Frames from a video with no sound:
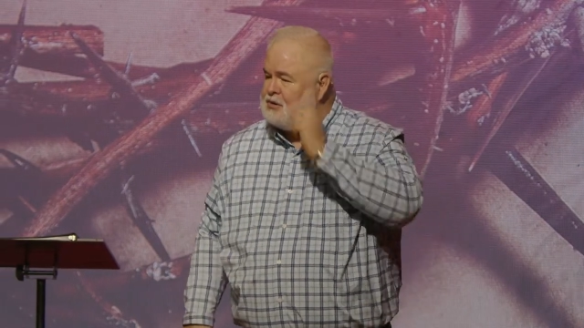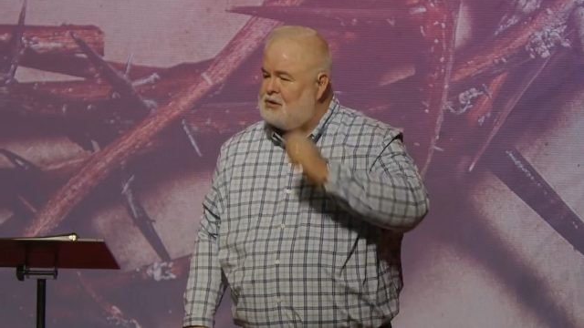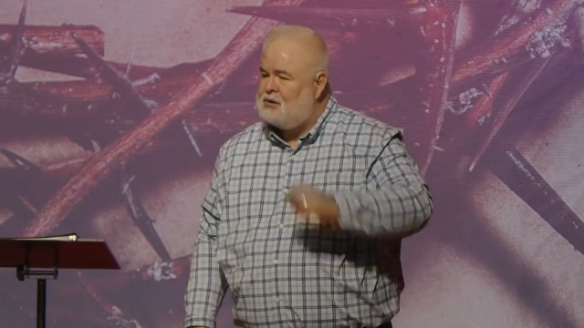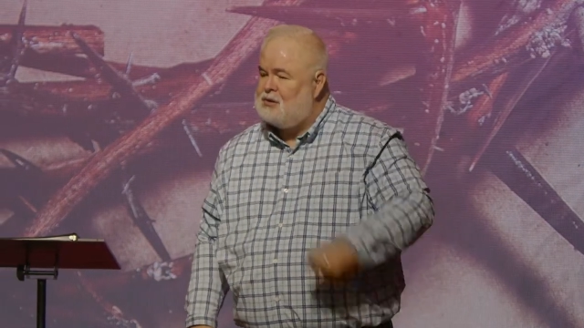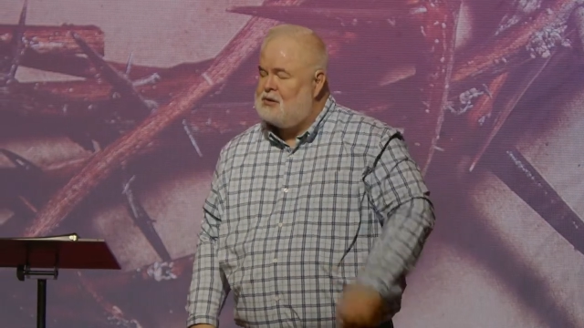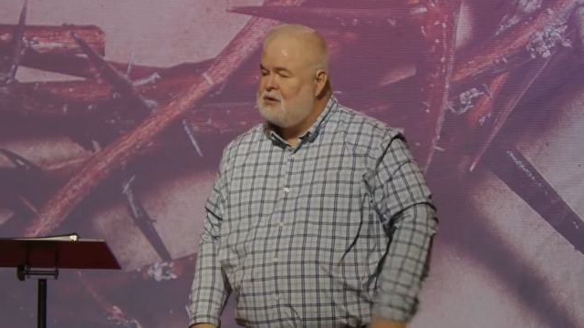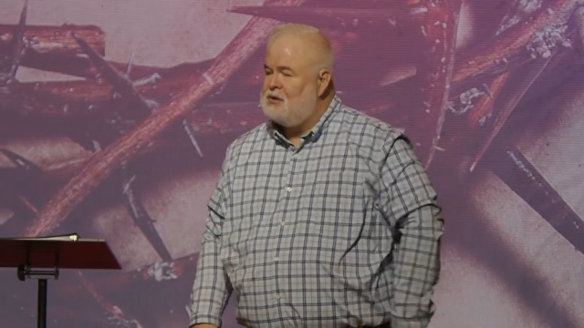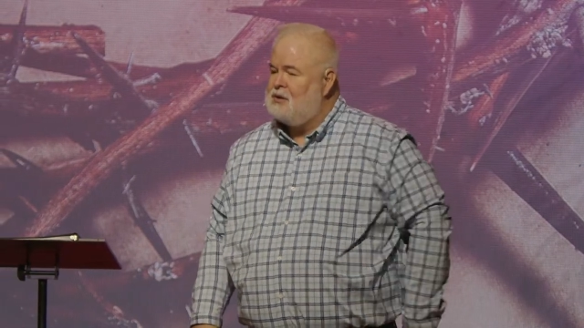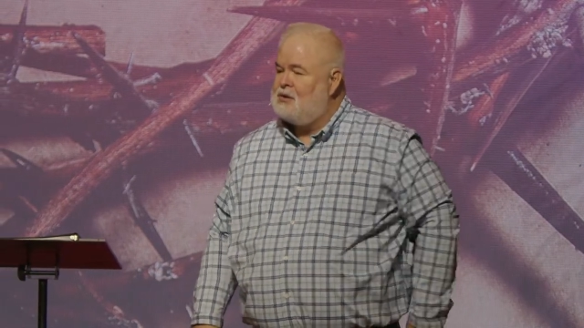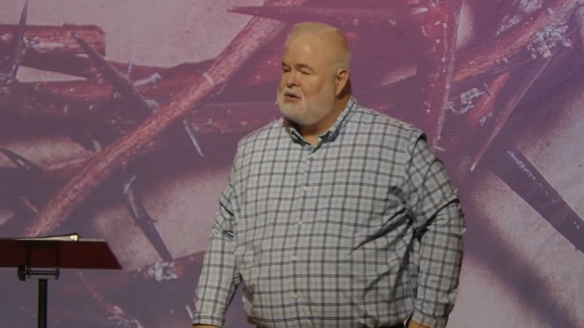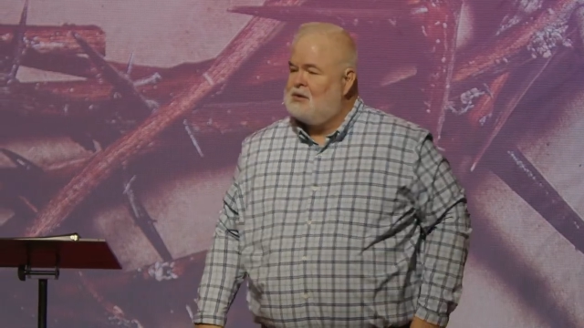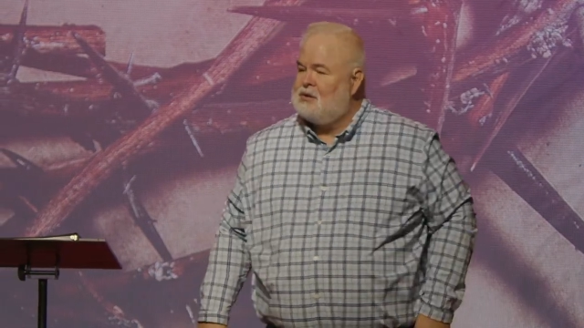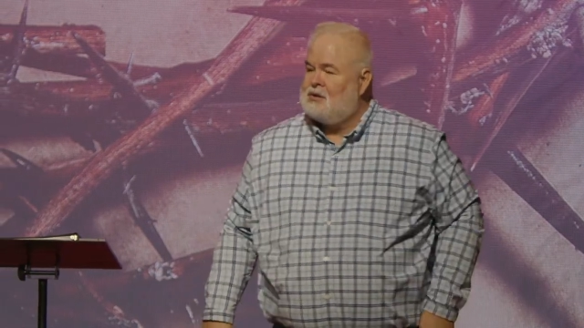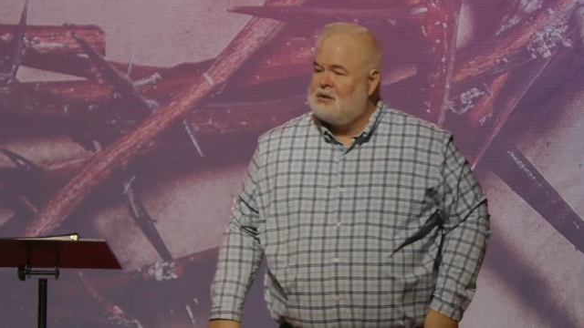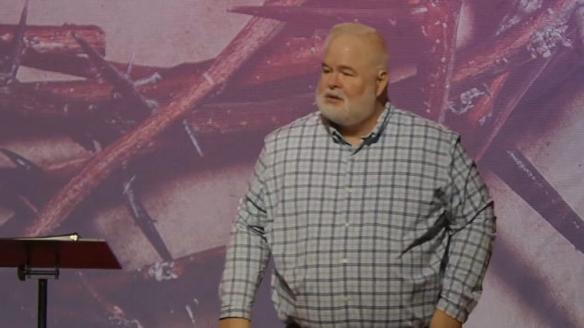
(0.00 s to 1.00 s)

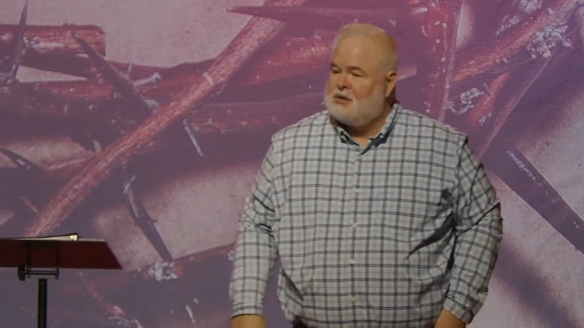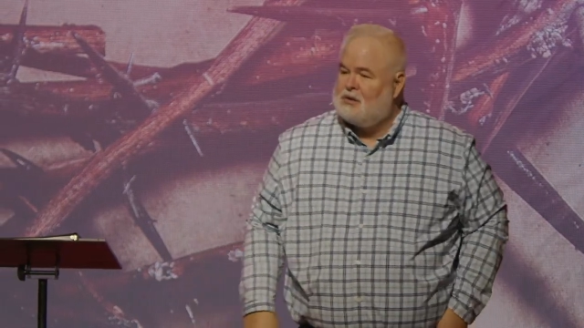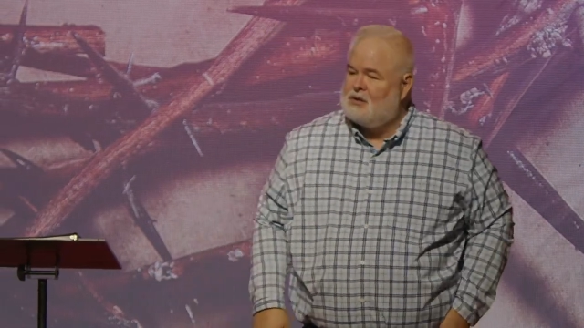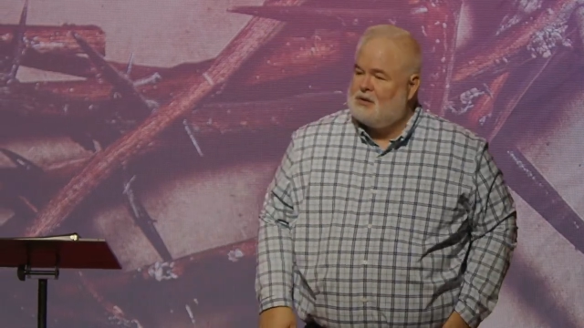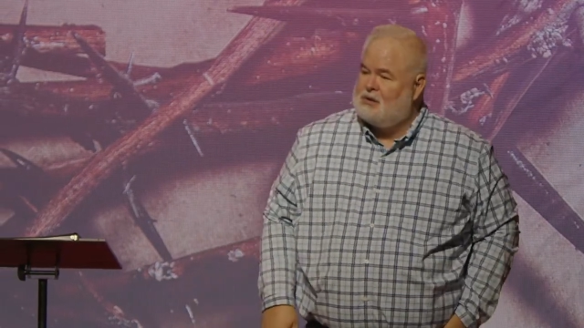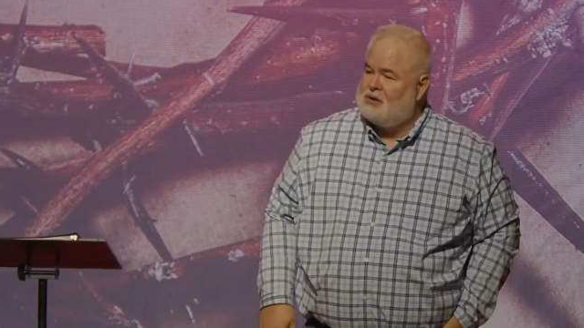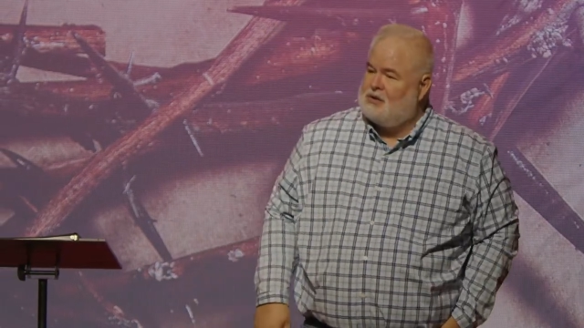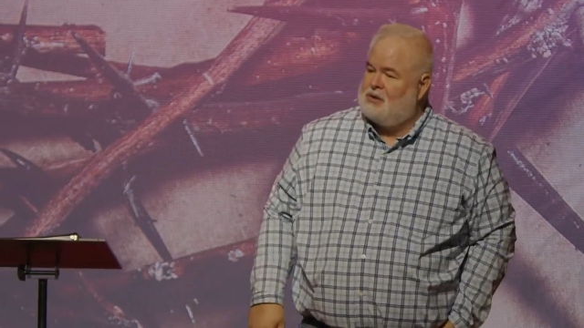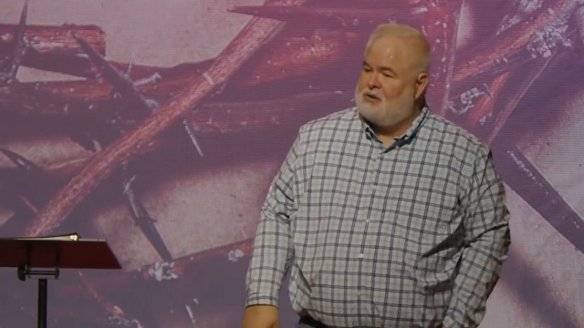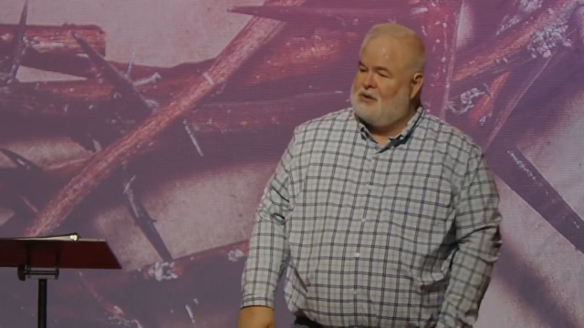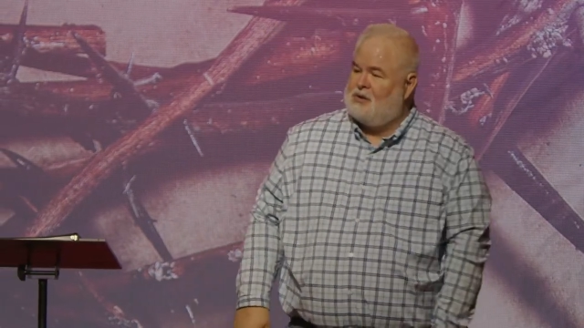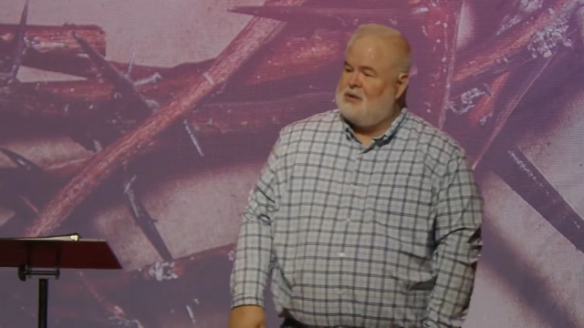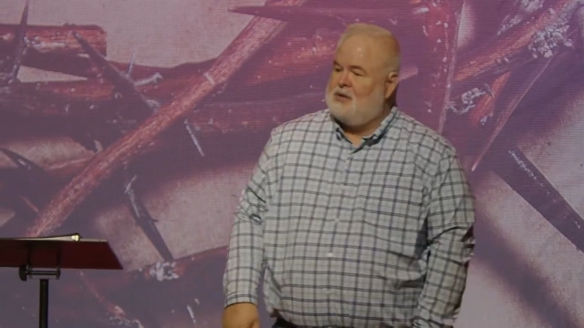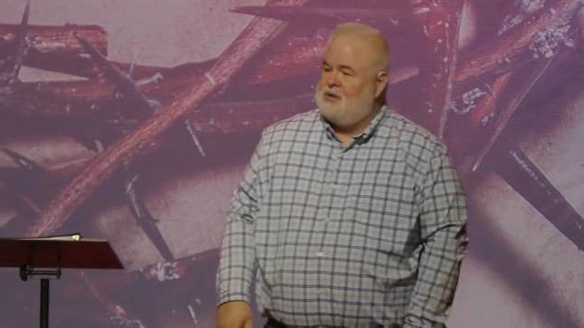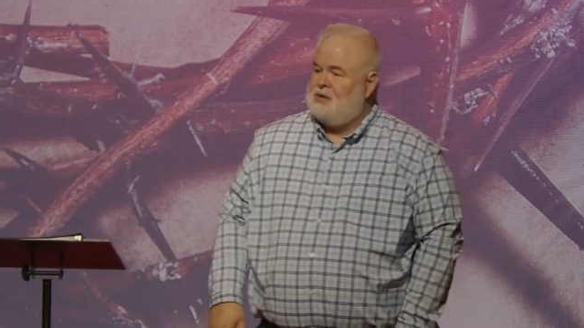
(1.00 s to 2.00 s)

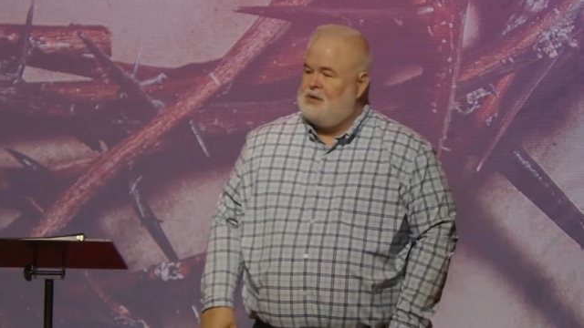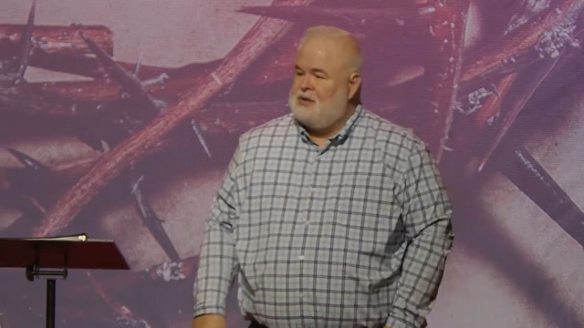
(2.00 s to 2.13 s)
No one is speaking in this clip.